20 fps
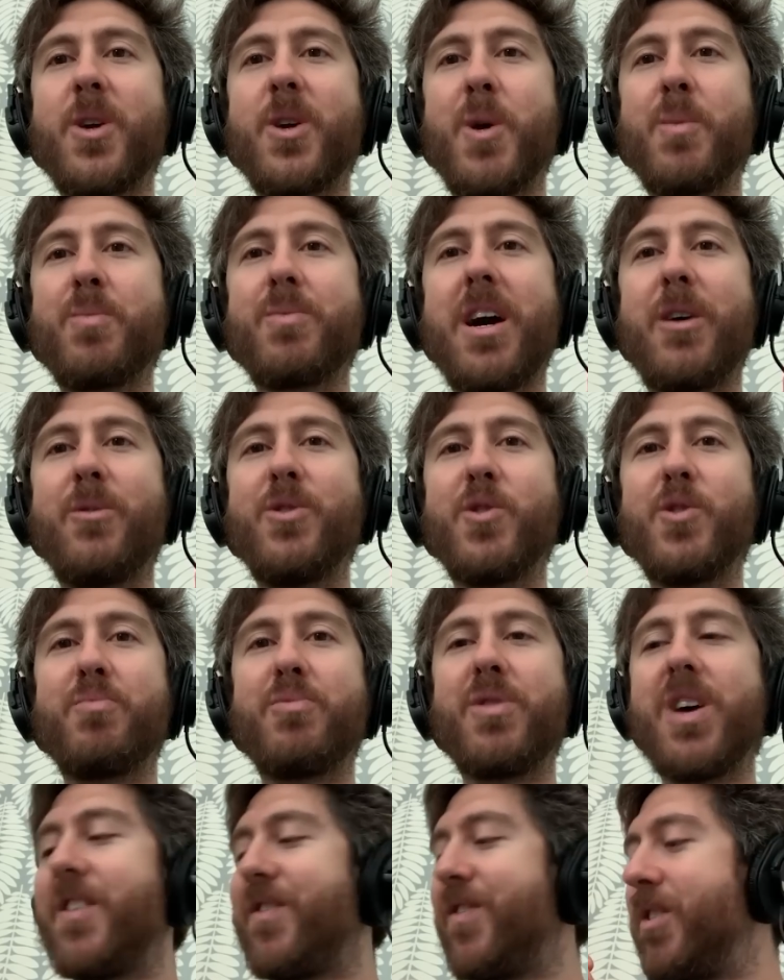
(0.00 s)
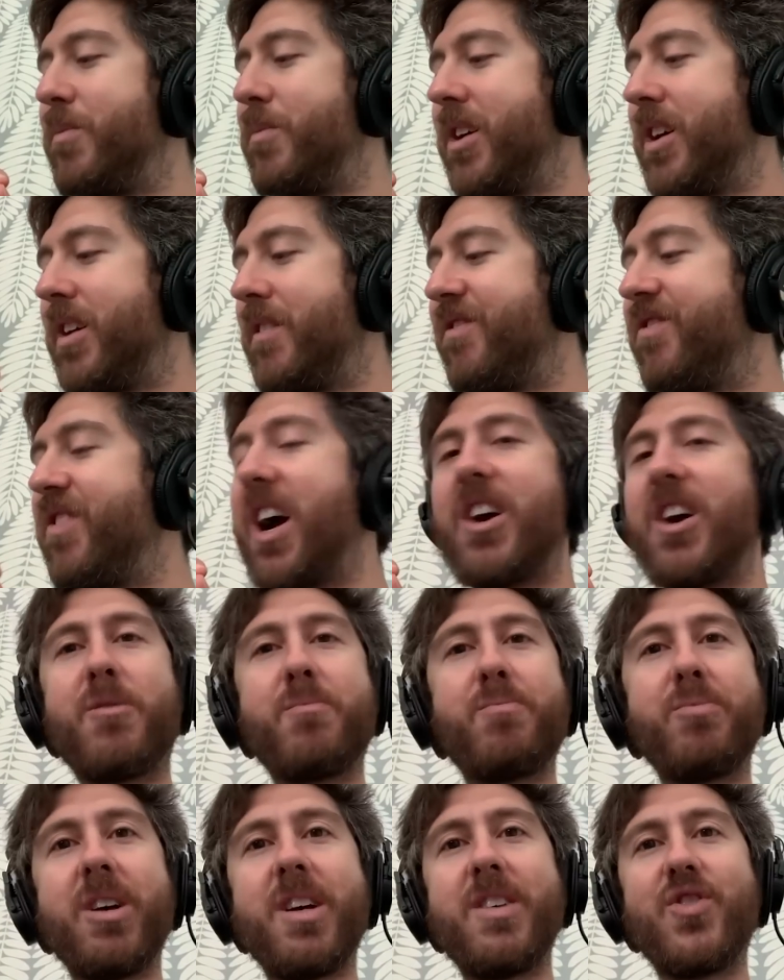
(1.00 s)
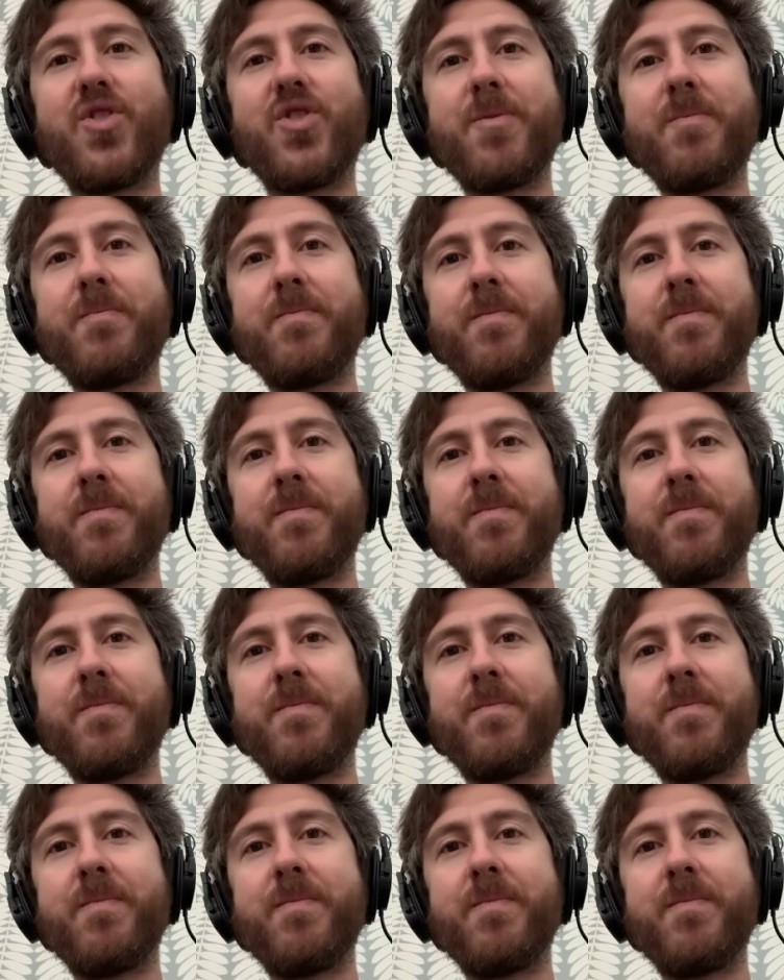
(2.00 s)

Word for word: rope that was bred from a fireplace.